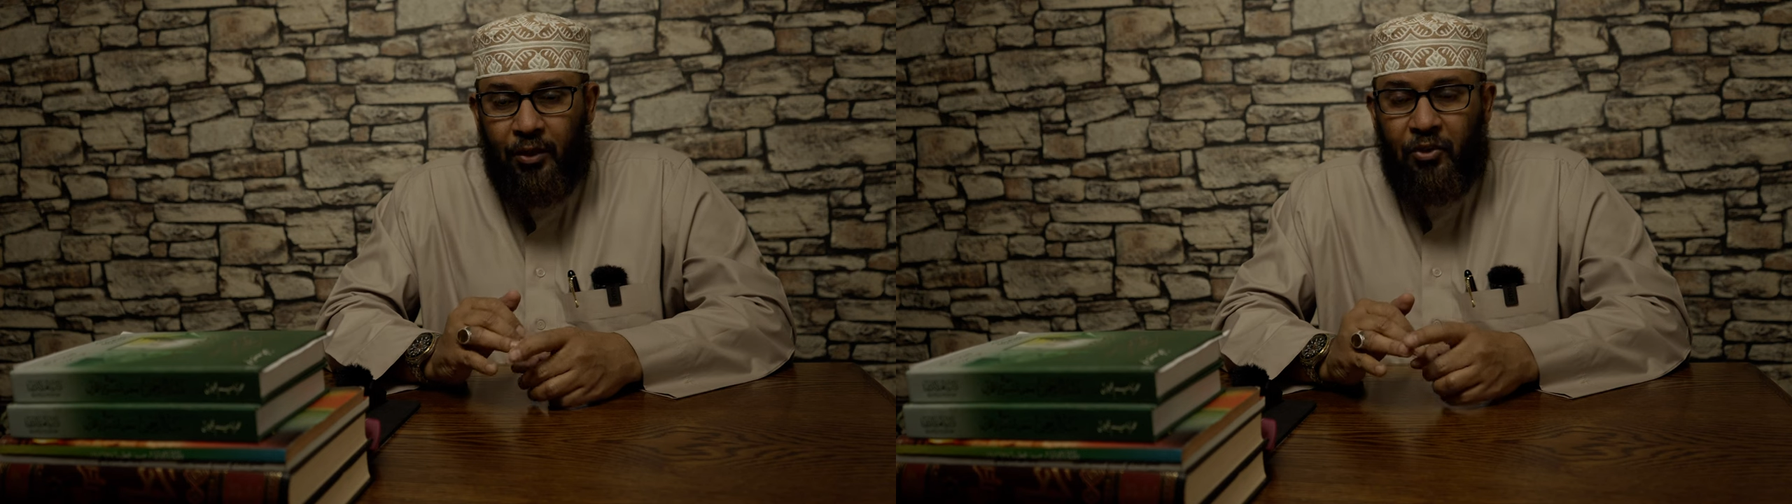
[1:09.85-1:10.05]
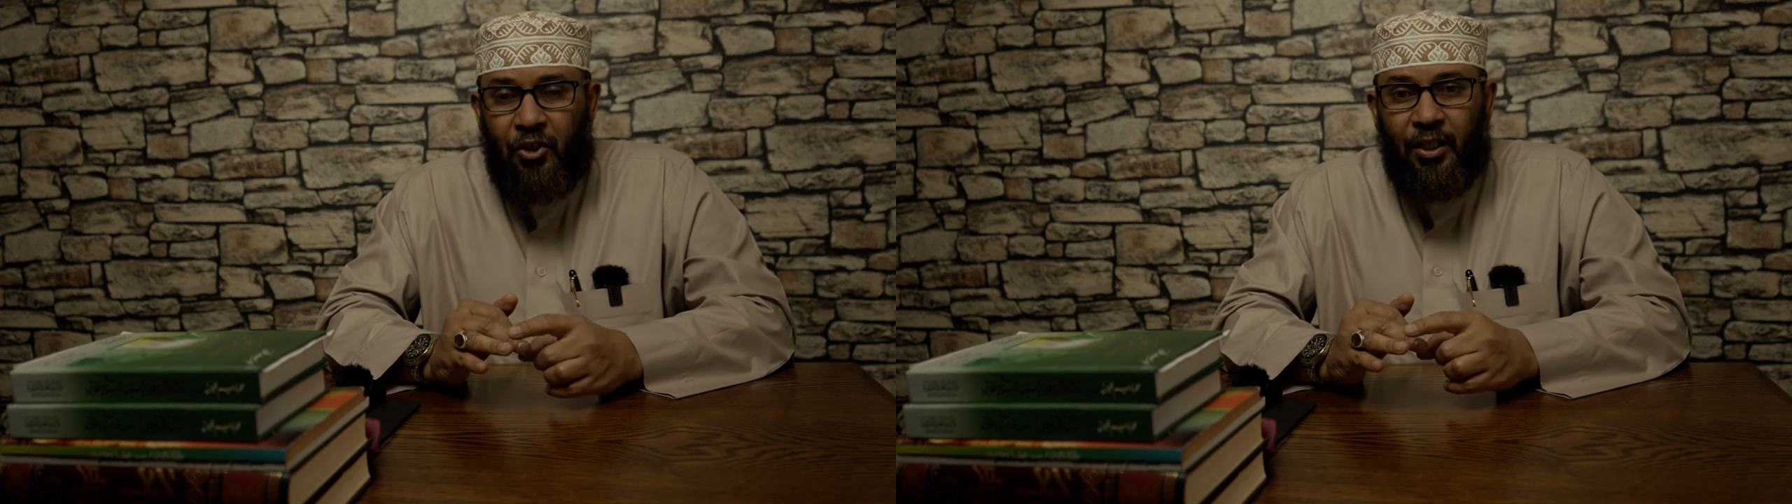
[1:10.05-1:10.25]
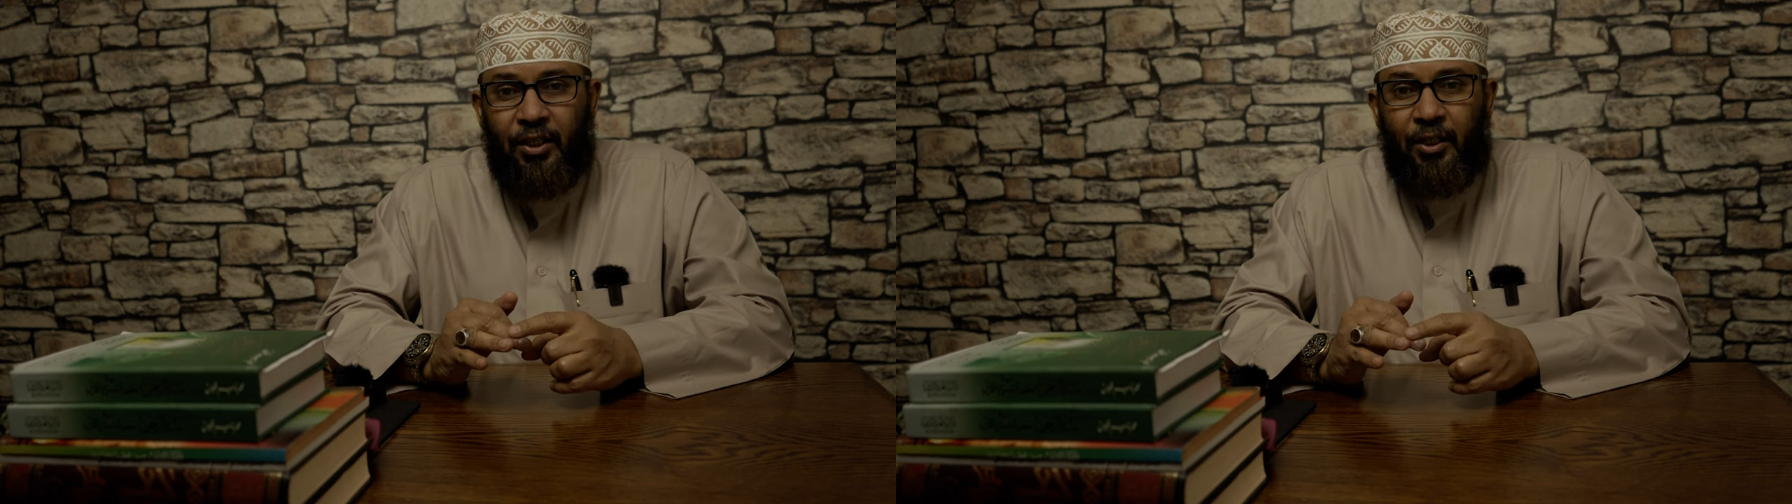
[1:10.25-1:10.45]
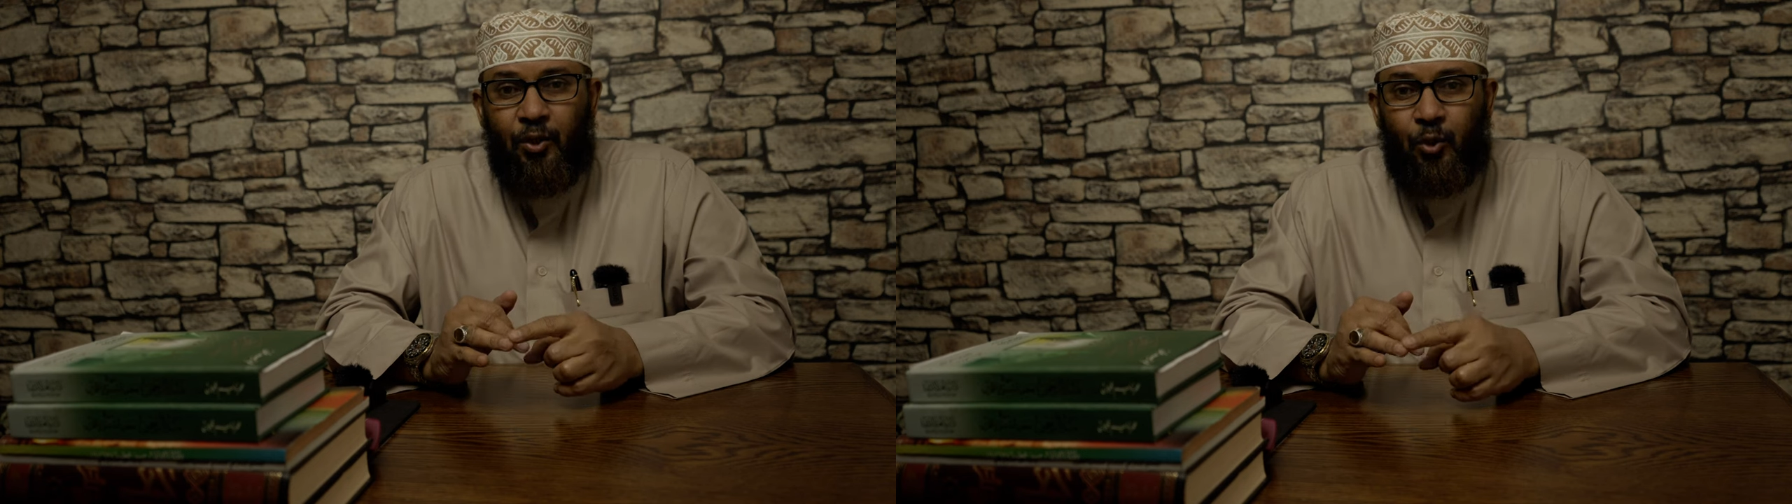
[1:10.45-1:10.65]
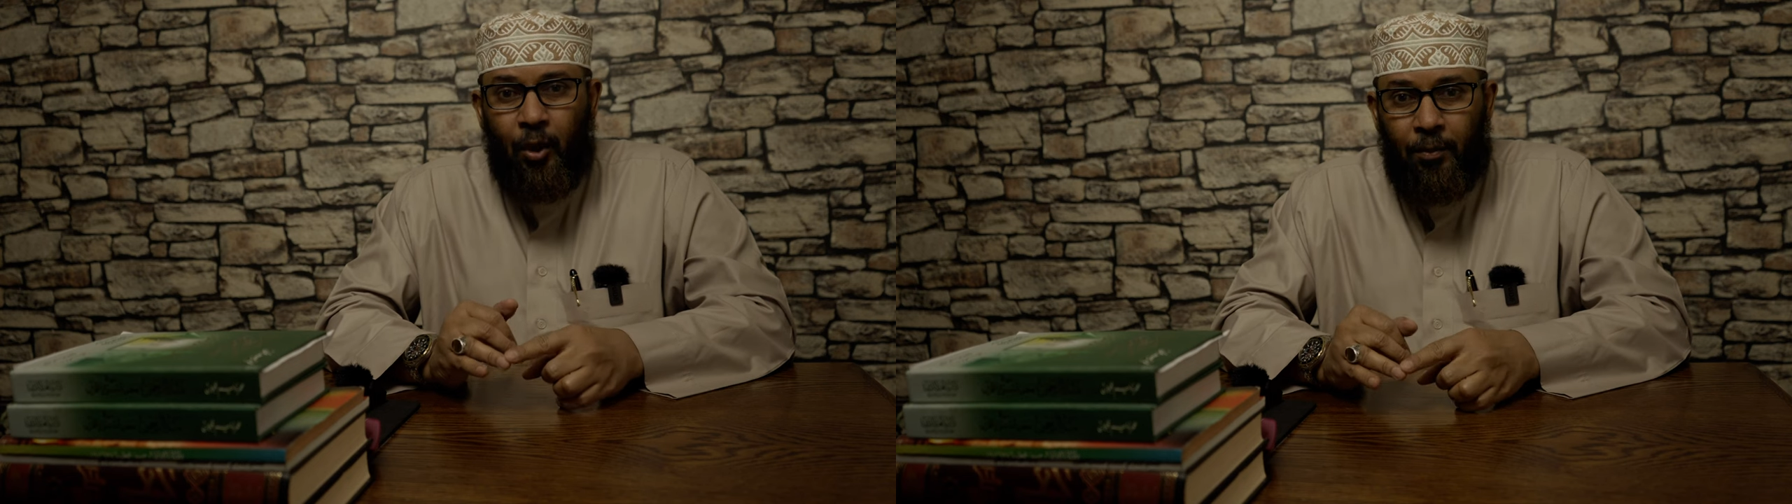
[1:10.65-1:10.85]

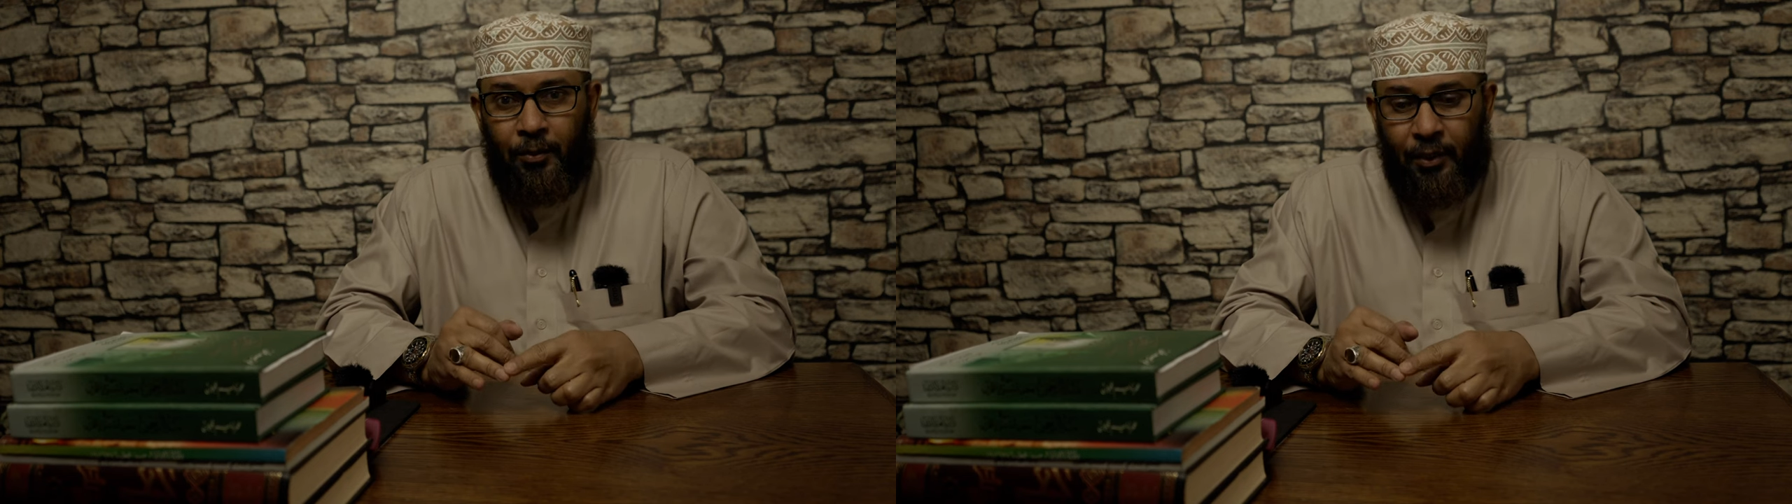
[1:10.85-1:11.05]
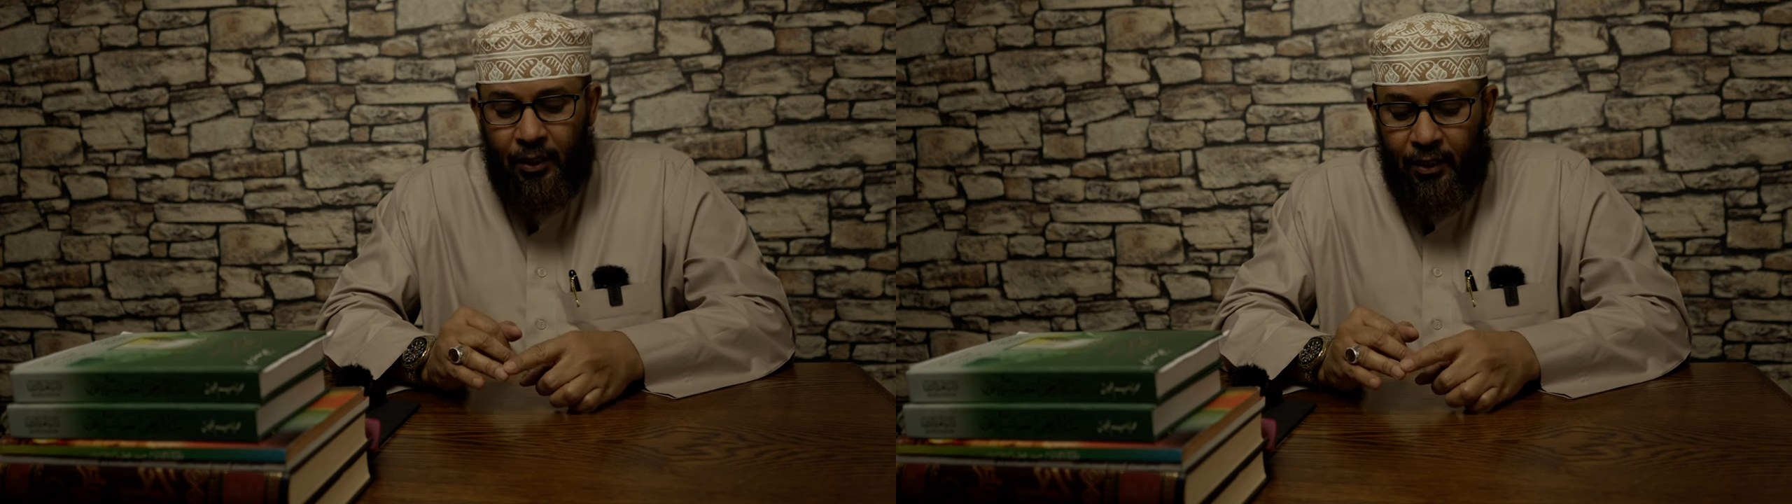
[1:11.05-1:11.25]
changing jobs,